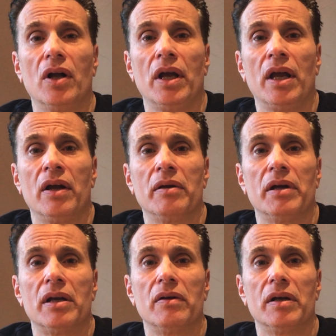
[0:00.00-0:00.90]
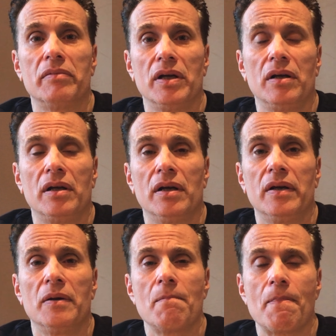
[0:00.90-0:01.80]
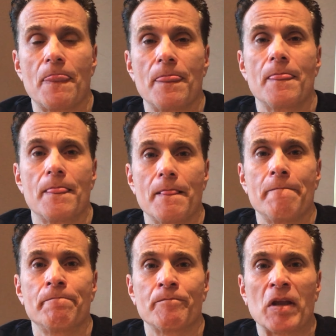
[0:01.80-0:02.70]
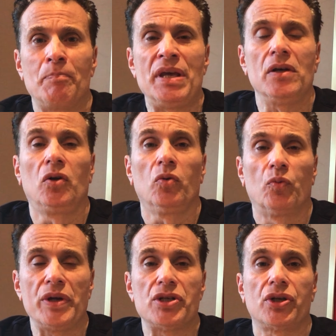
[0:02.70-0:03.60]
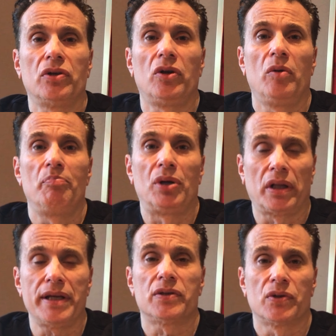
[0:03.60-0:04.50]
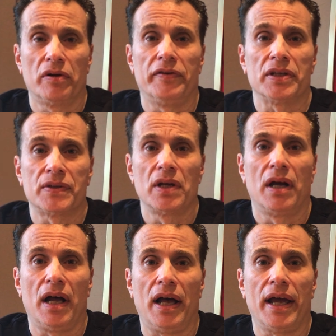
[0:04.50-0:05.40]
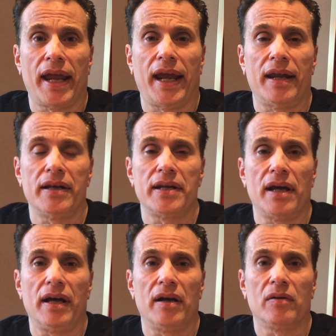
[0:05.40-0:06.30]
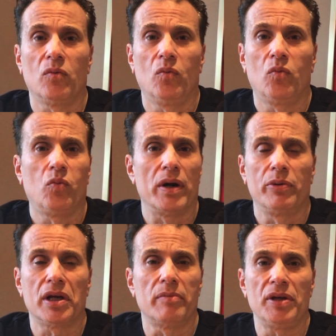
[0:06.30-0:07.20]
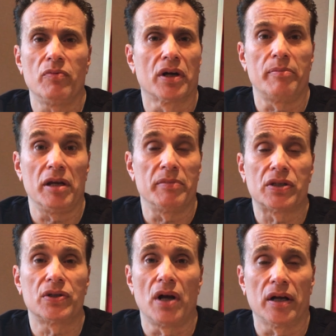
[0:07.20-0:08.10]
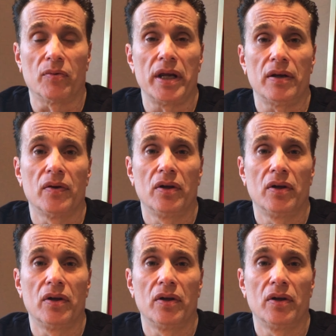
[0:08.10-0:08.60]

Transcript: We're going to be with the Peel Regional Police Service. Peel Regional Police Service. Uh, and uh, where are we going to be? We're going to be in Mississauga, right?